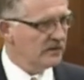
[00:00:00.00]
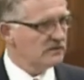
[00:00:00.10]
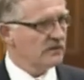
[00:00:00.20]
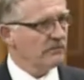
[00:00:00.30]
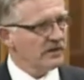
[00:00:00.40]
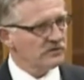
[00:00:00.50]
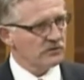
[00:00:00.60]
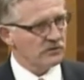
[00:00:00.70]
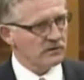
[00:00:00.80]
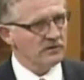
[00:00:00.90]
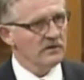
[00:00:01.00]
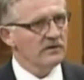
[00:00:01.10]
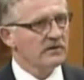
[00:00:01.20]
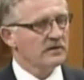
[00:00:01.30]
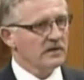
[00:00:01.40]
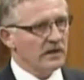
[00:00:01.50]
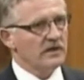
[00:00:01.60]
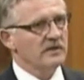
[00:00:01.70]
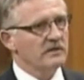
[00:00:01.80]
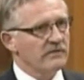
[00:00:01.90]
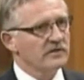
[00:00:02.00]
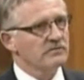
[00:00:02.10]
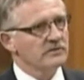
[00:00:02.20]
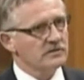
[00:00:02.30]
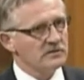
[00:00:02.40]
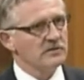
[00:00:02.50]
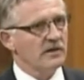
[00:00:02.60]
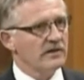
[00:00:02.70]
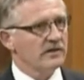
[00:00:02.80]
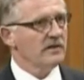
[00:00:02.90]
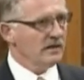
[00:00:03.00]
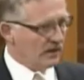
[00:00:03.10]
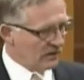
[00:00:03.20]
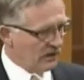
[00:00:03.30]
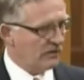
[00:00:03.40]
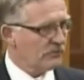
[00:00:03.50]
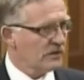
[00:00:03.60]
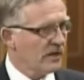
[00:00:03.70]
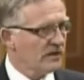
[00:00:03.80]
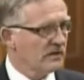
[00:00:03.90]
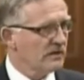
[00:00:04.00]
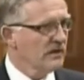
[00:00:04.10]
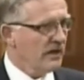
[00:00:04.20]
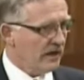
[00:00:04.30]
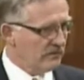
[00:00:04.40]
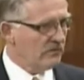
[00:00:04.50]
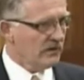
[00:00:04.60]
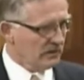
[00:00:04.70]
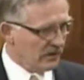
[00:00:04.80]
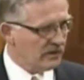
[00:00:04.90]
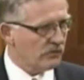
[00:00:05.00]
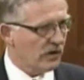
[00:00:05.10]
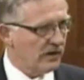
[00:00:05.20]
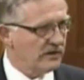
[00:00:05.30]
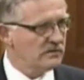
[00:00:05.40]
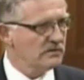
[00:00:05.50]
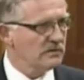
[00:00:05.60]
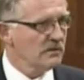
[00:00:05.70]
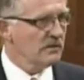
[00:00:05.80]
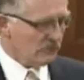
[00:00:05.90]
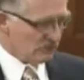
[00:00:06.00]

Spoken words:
is to make sure that Canadian investments in China are protected. And likewise,